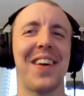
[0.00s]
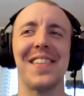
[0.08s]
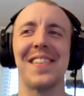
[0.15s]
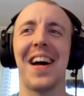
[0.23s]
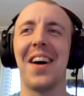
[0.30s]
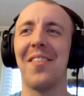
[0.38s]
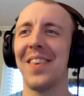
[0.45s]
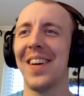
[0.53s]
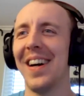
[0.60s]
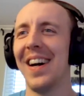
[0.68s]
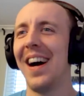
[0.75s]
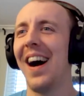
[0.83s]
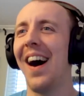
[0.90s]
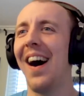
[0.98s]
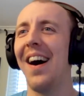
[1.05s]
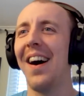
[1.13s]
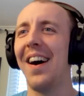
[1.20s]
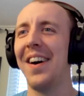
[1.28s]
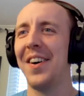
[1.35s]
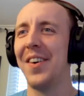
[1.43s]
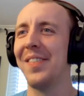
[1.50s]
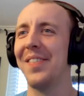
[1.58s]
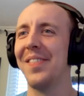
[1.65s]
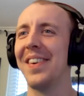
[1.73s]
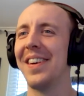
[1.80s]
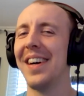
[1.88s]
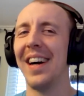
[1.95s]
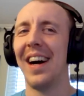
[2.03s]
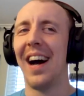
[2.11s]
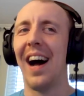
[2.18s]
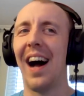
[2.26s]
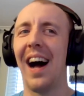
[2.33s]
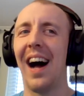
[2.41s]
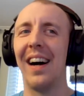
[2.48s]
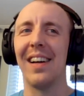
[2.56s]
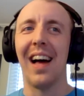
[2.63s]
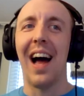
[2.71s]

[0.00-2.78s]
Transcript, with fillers: my job." Um, is that